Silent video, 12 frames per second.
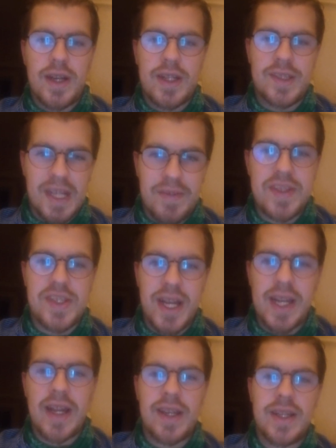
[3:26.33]
I can safely say
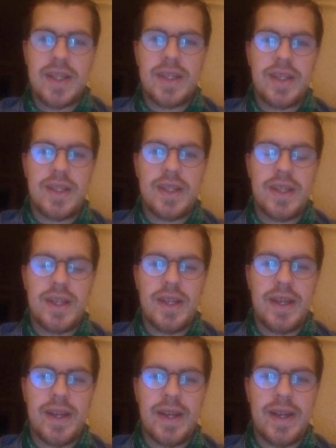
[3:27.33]
that.
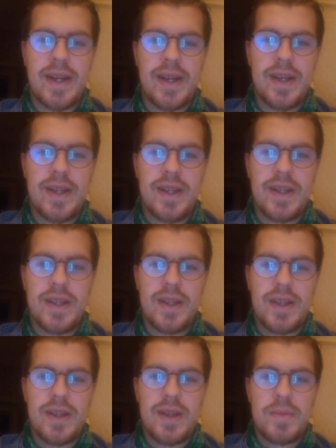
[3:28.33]
Uh,
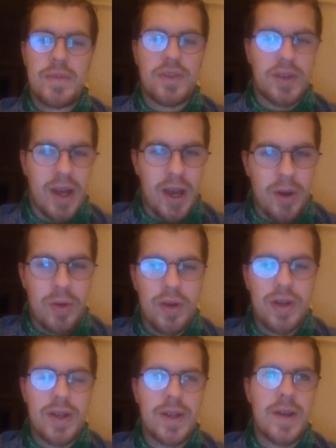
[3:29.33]
for
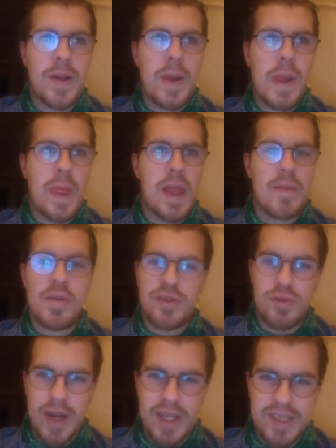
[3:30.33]
now, I
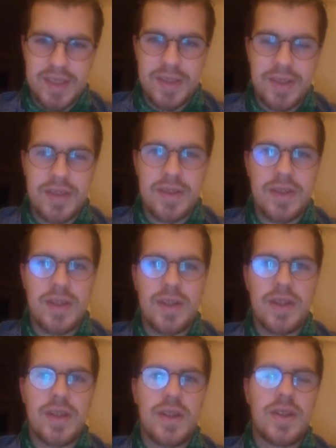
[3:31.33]
must rest.
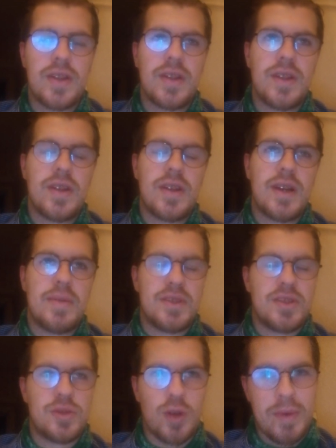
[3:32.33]
I
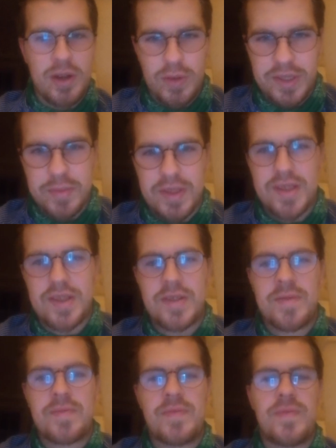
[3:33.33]
must enjoy my Christmas.
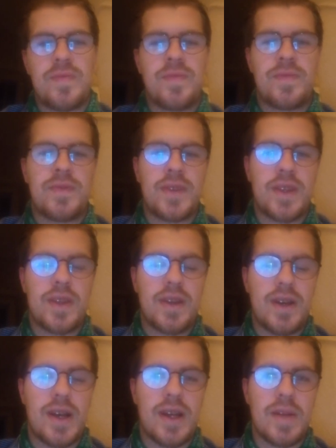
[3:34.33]

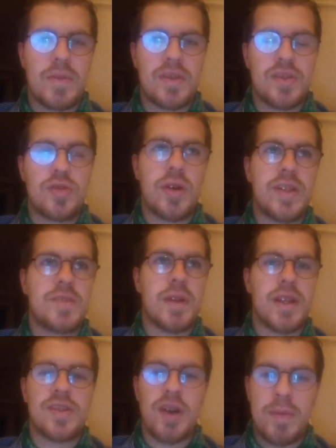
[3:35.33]
And I must enjoy
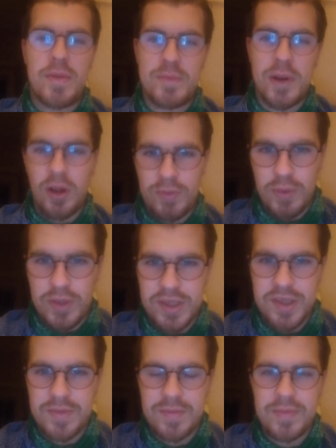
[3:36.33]
spending time with my loved
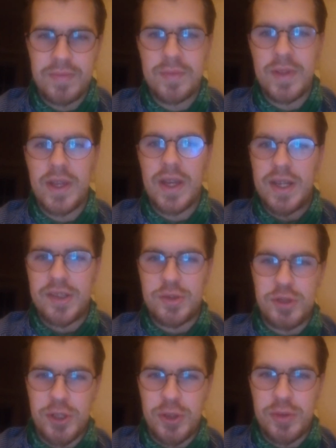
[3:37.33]
ones, as
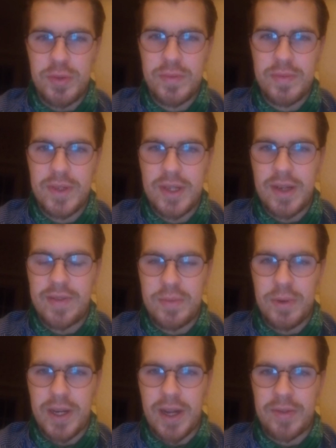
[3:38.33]
do you,
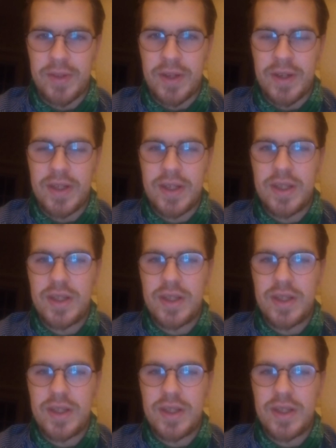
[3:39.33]
everybody out there.